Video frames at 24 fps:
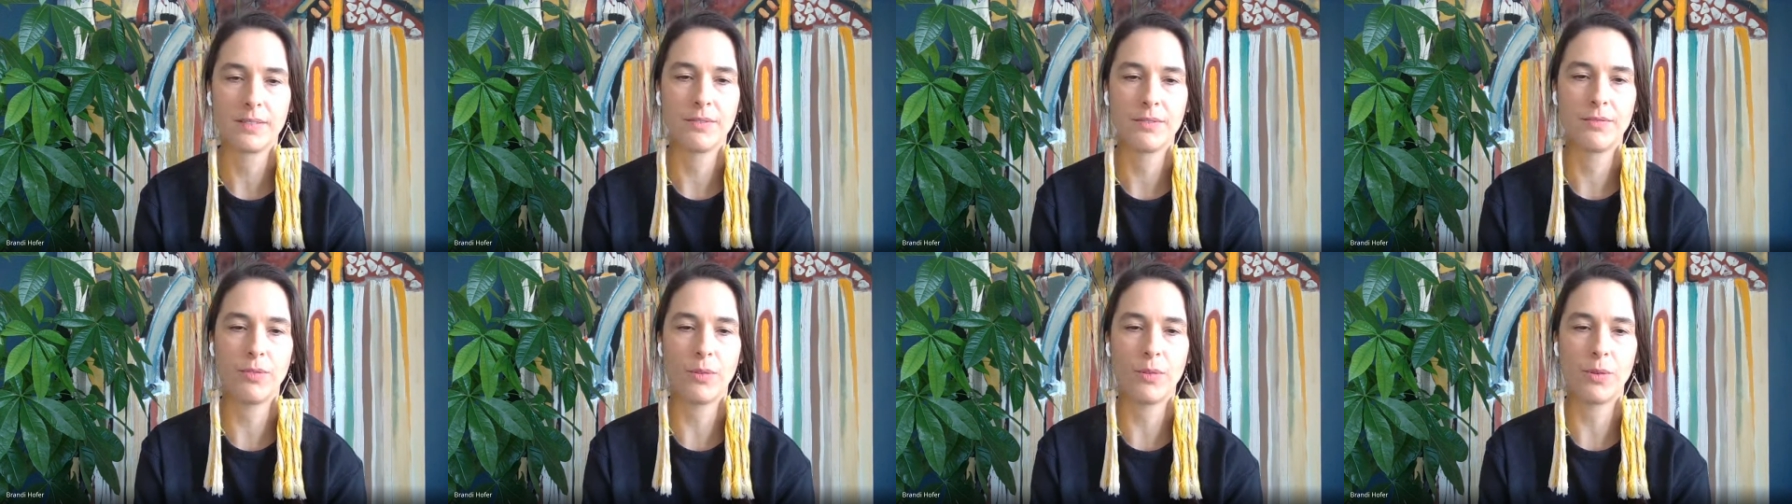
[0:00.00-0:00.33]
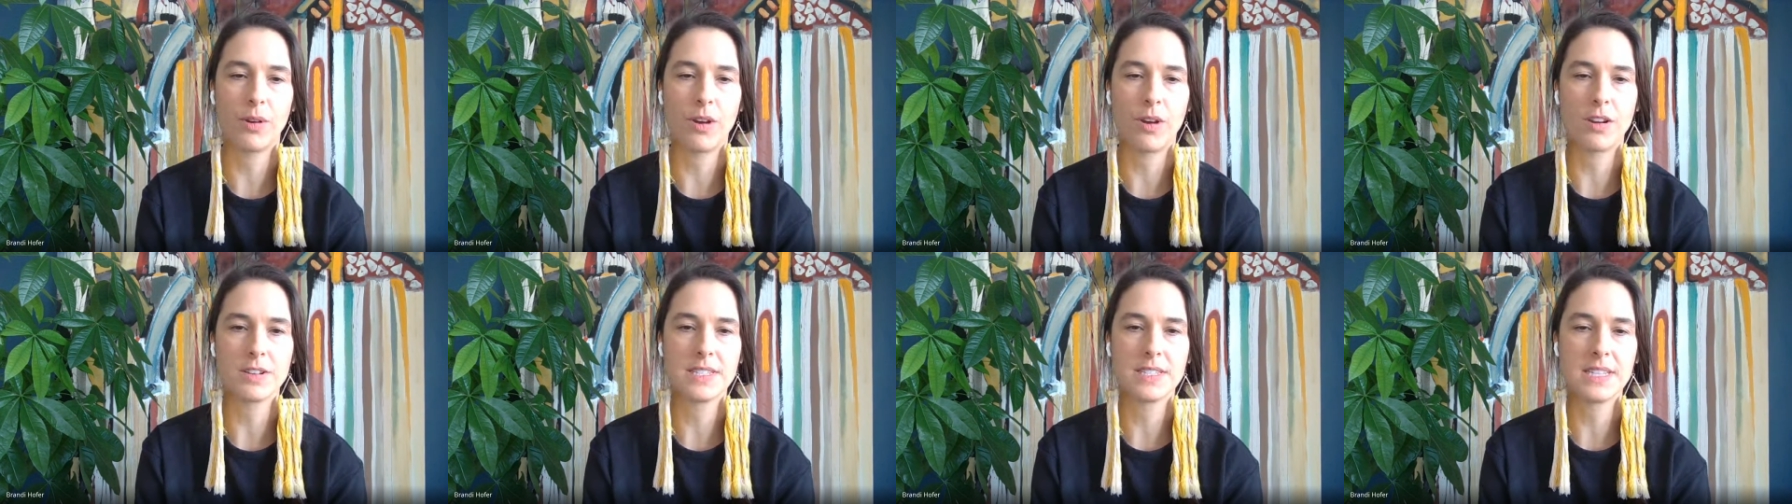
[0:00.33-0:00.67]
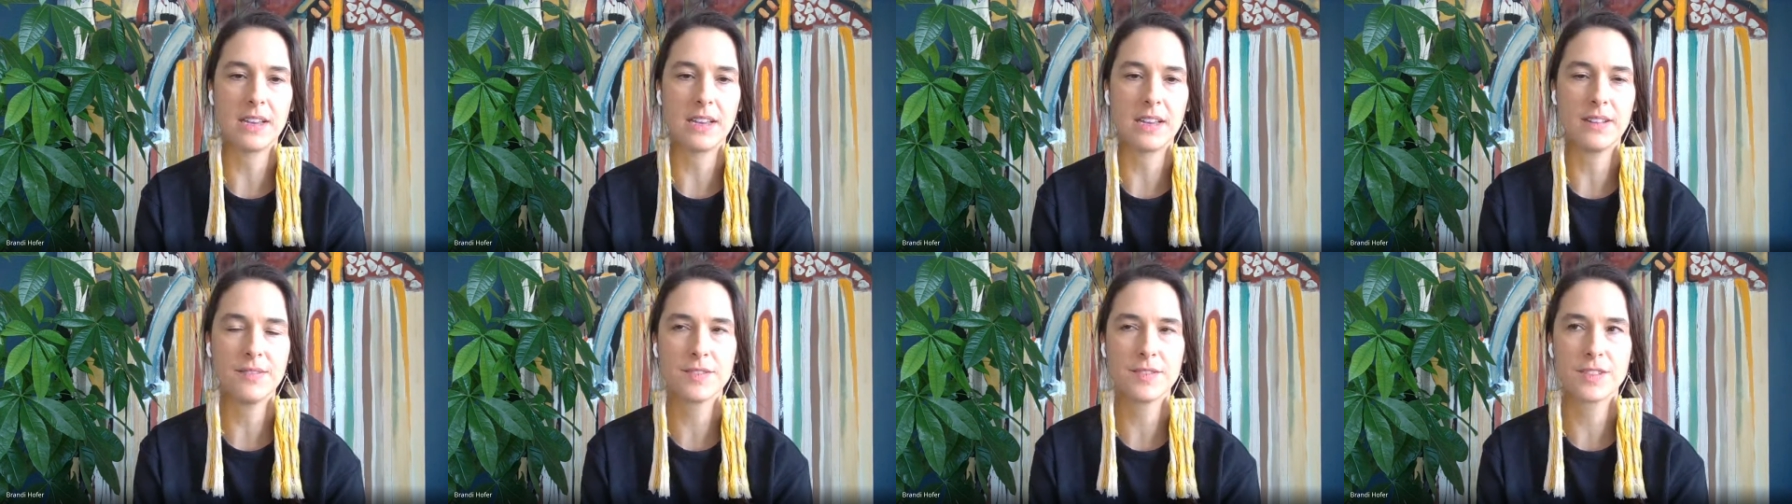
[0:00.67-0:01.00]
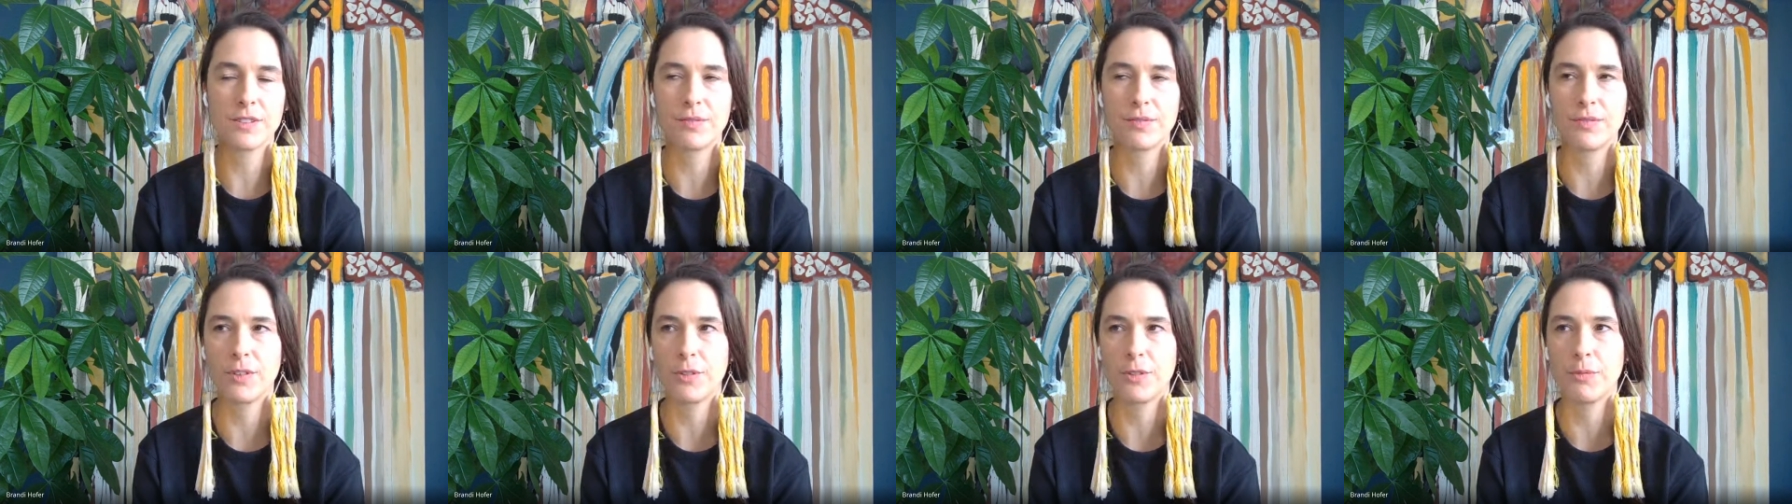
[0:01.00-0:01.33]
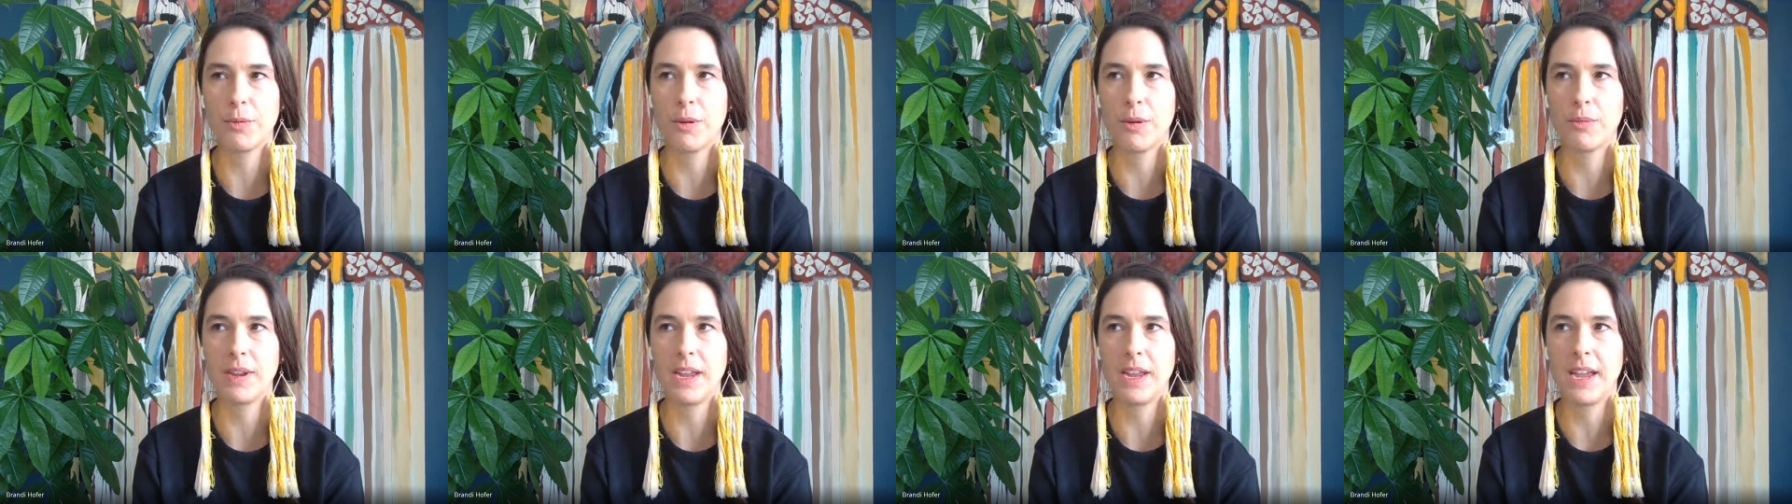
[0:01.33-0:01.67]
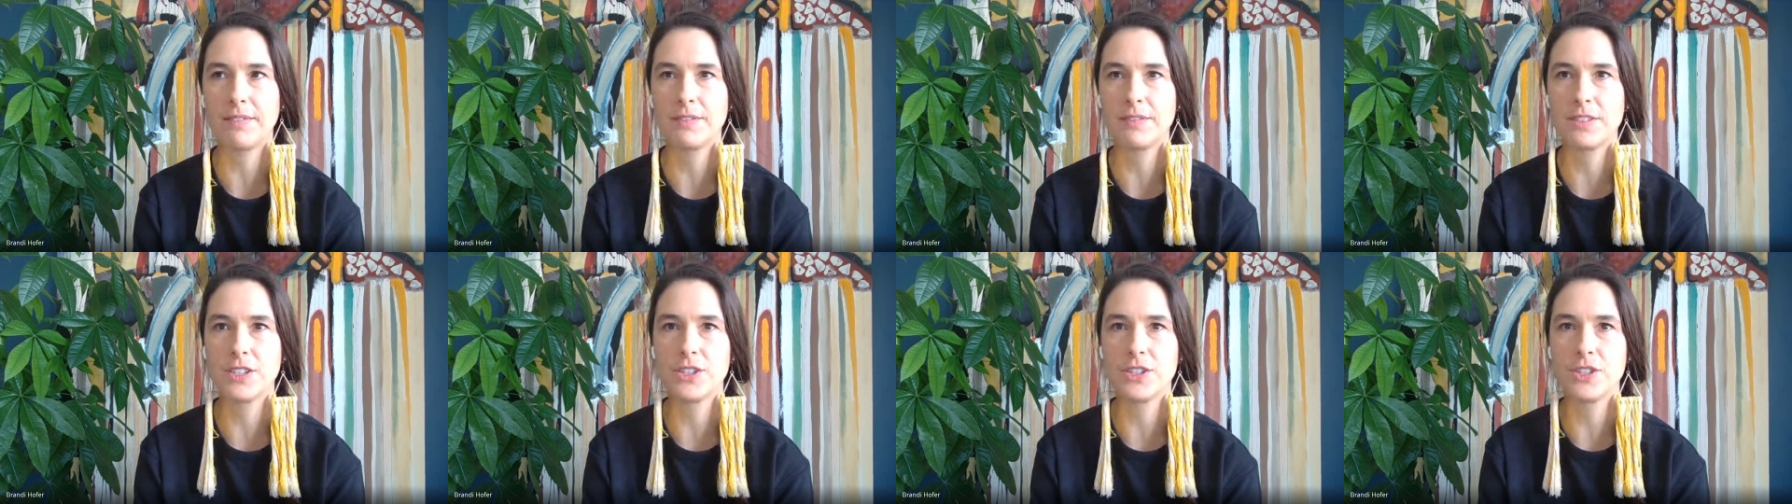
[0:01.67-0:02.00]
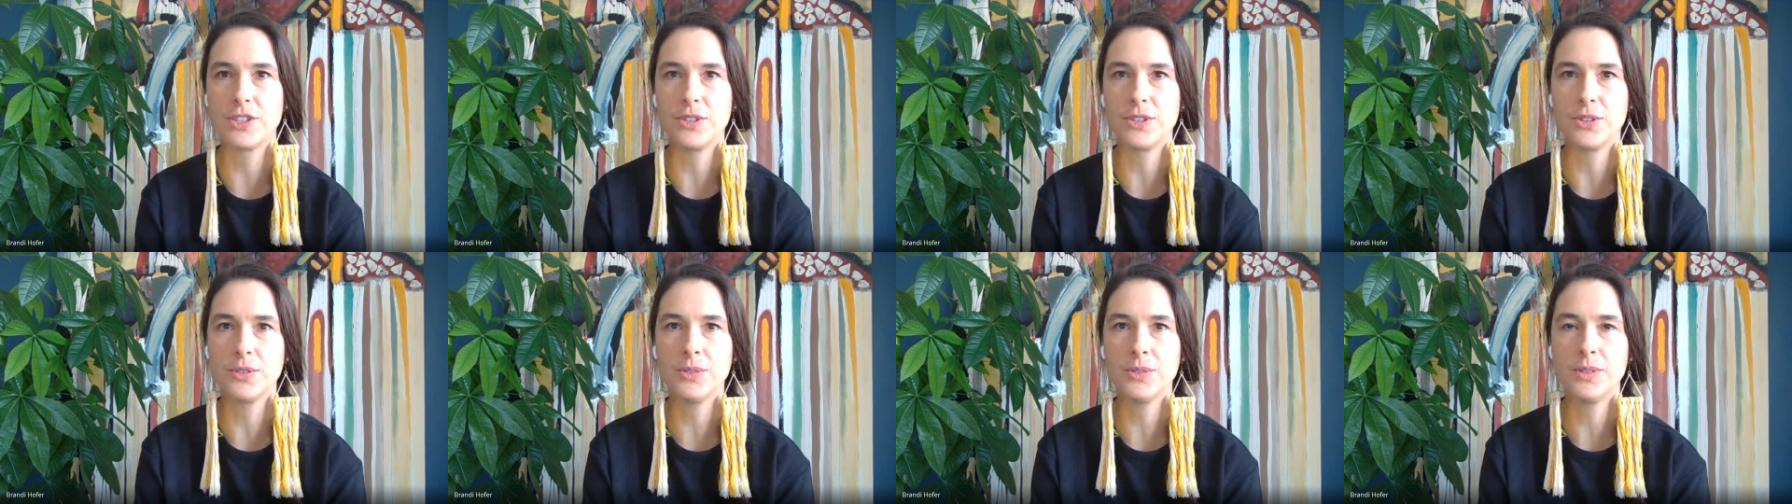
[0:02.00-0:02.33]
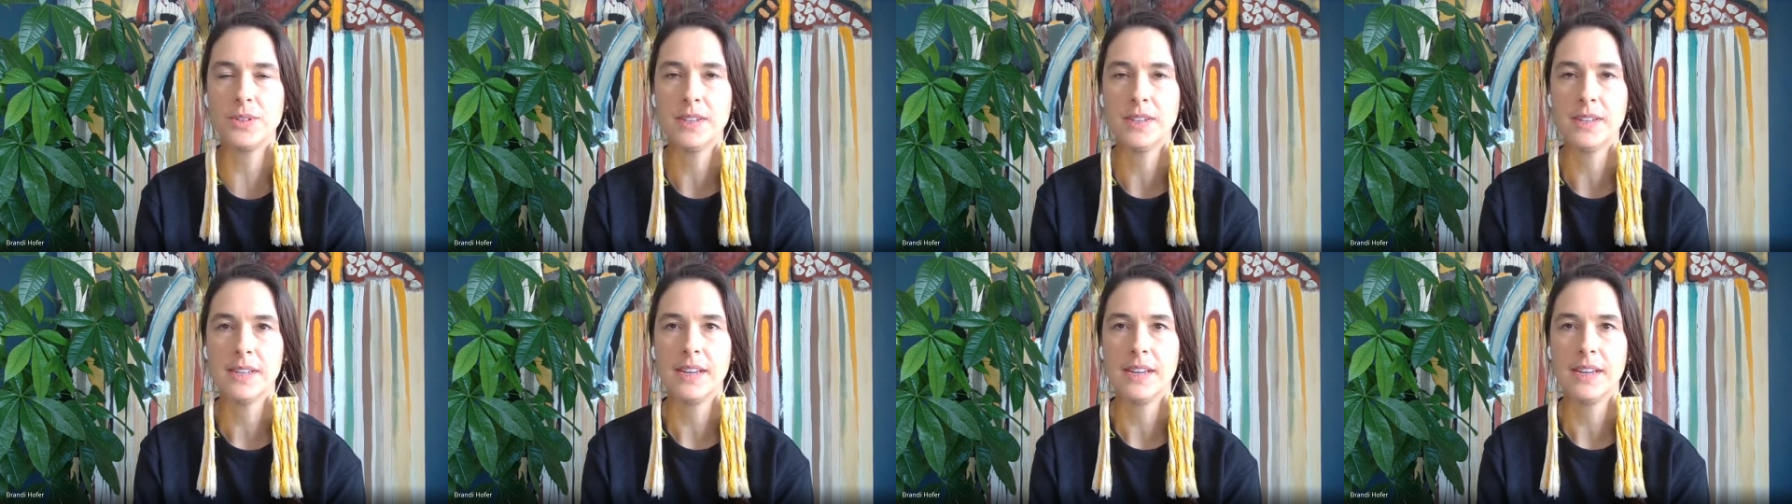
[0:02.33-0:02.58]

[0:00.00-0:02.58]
for ourselves or for what we have to do